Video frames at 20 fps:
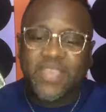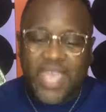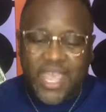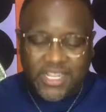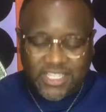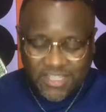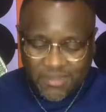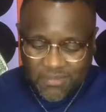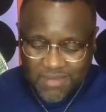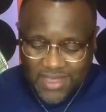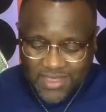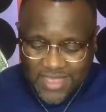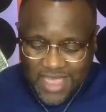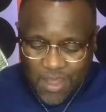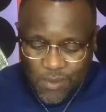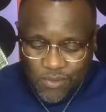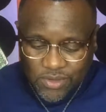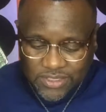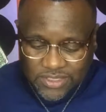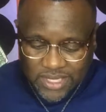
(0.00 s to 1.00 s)
And to me,
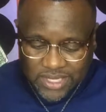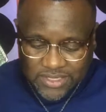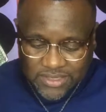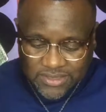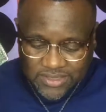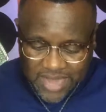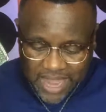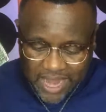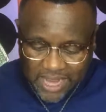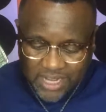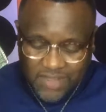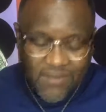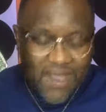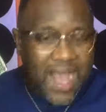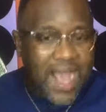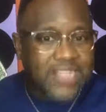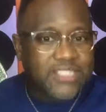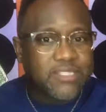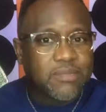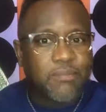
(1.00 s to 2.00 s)
that was just negative.
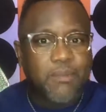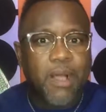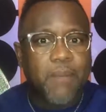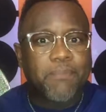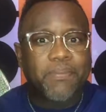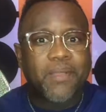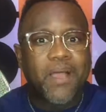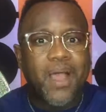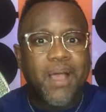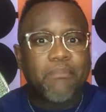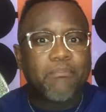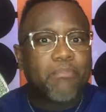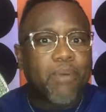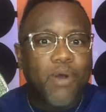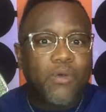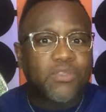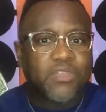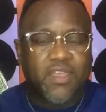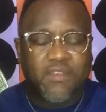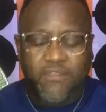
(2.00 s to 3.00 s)
I applaud
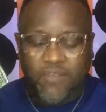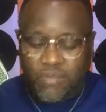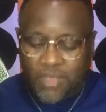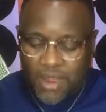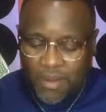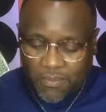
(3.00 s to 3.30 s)
both of them.